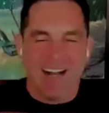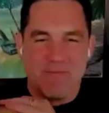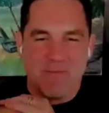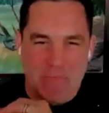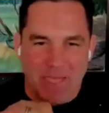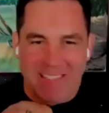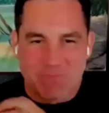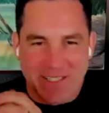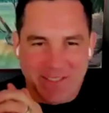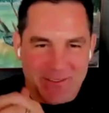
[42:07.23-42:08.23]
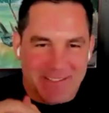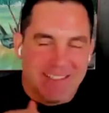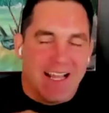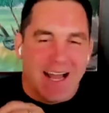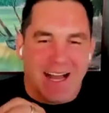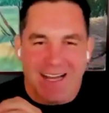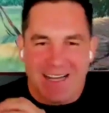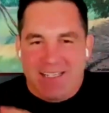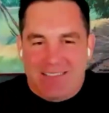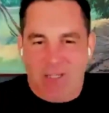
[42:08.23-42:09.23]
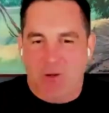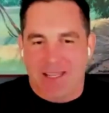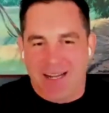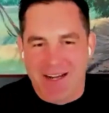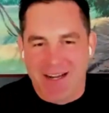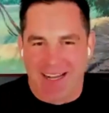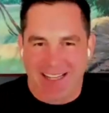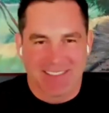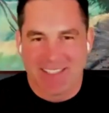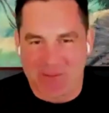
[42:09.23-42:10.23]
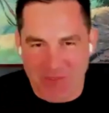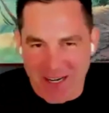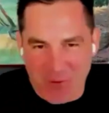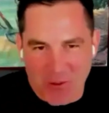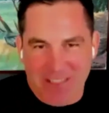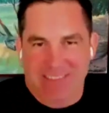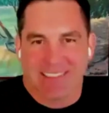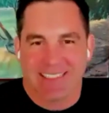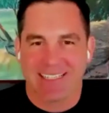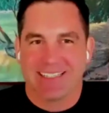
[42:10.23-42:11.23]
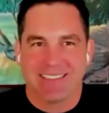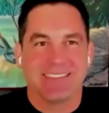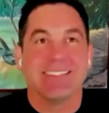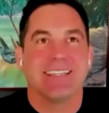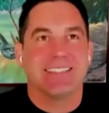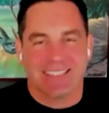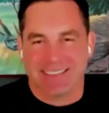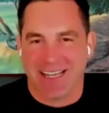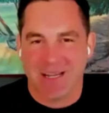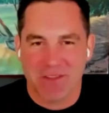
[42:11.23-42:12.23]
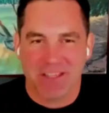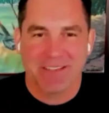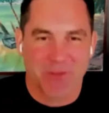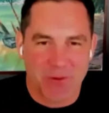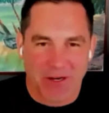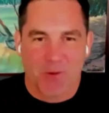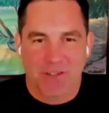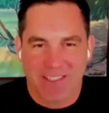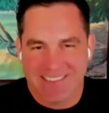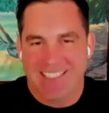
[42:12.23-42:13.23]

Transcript: Uh, that's pretty cool though. Uh, so yeah, I don't know. Fireworks. I got is that like a time thing we went over?